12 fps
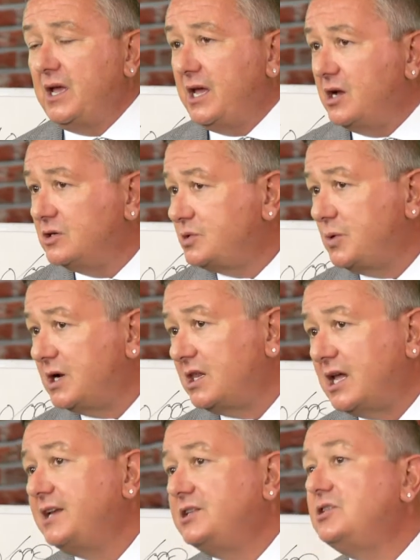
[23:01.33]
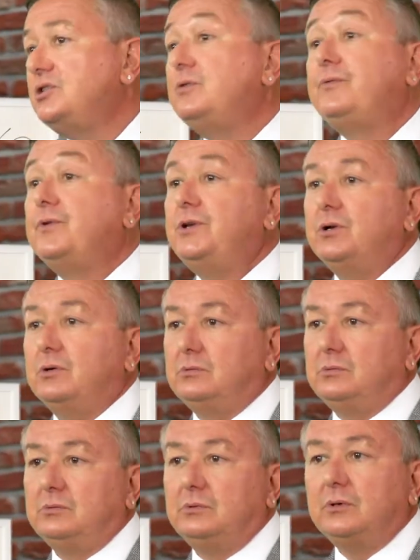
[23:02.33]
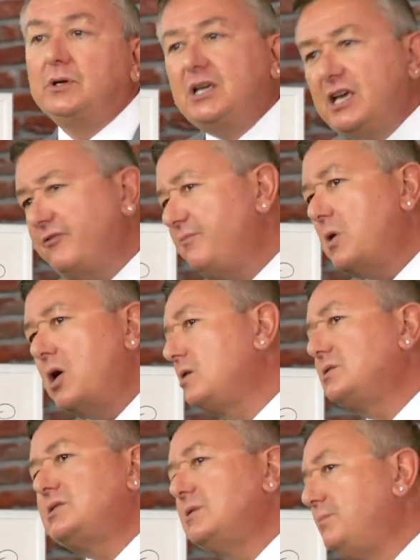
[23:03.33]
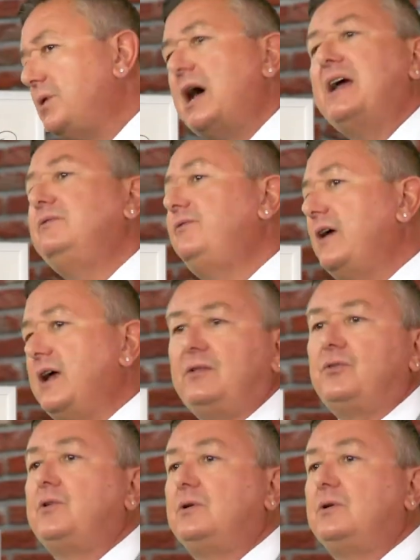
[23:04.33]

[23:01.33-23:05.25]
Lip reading: here's what I'd like to do for you. Give Mark some blind faith.